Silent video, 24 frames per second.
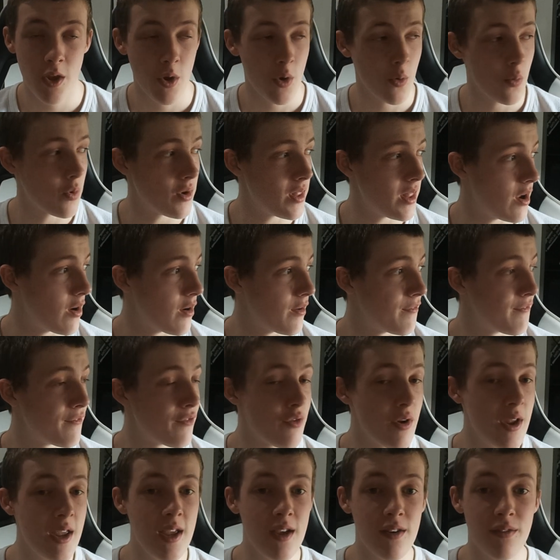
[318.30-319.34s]
where they are
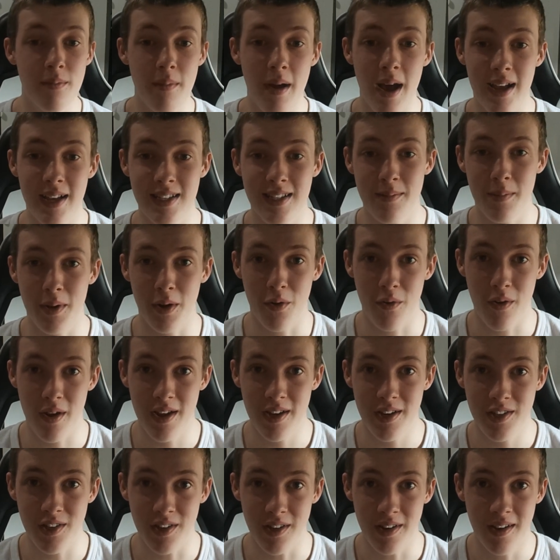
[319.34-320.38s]
free of mass
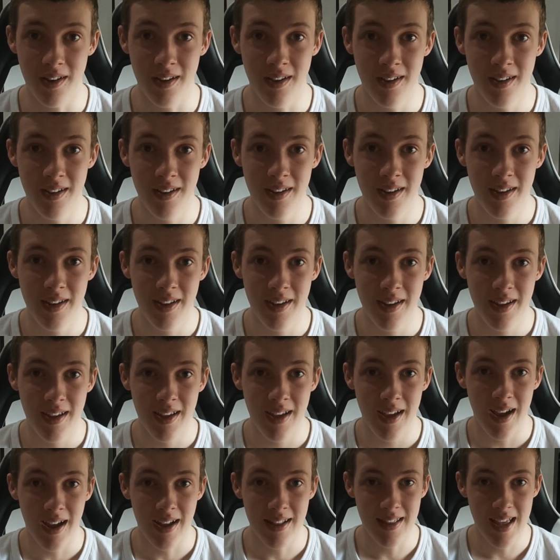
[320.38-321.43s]
immigration,
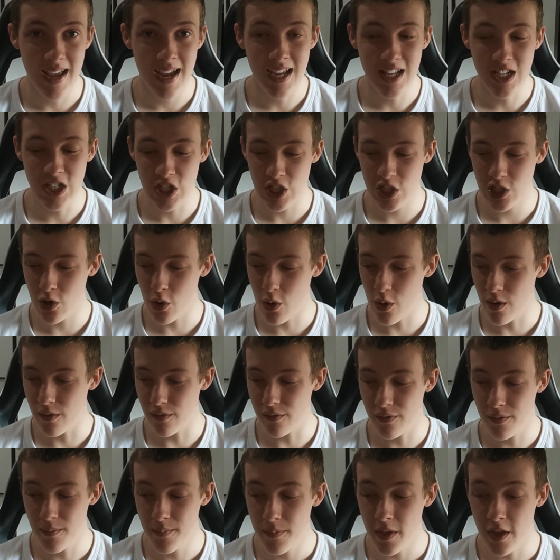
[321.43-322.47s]
and they can just sort
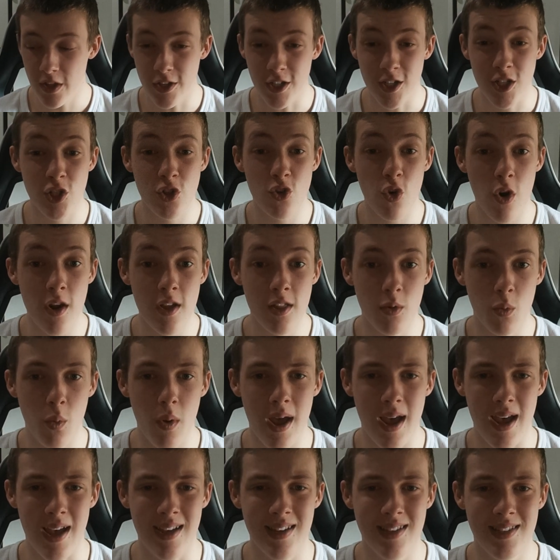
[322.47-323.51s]
of destroy the
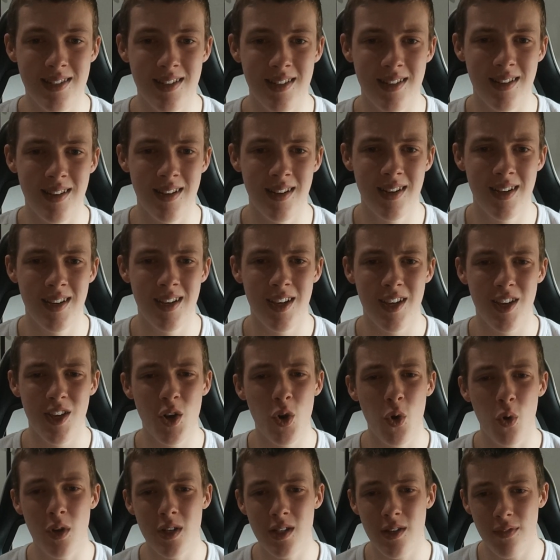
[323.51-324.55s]
West. And, you
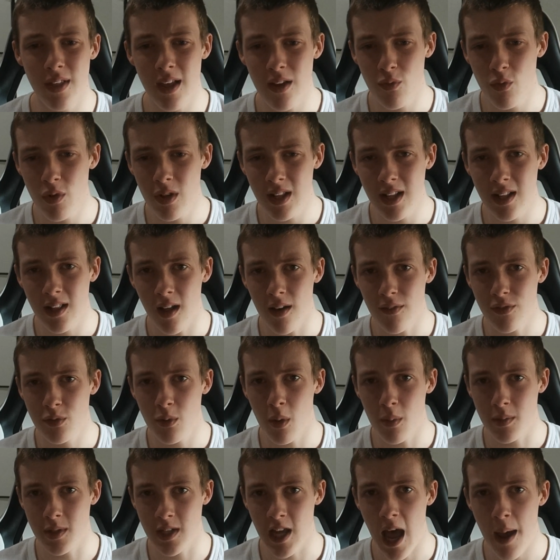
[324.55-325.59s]
know, because if they really loved
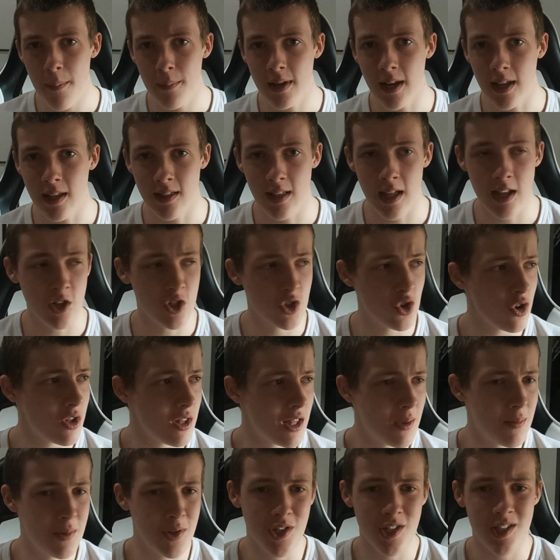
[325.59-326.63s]
what was happening, then surely
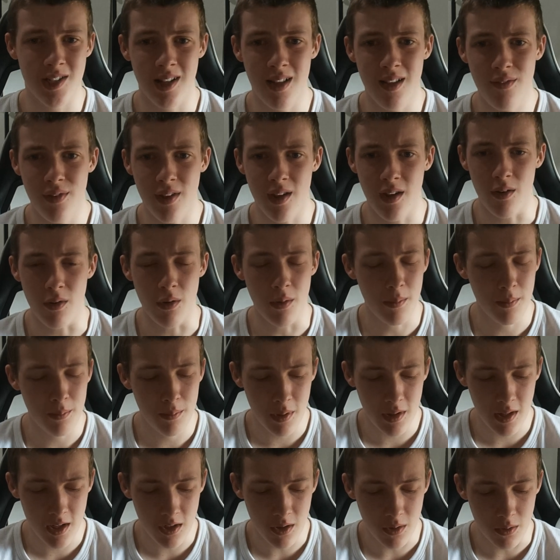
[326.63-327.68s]
they would just live here,
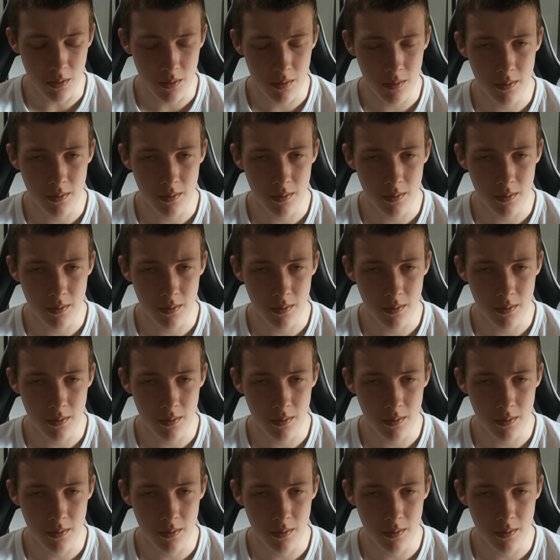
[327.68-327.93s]
but they don't.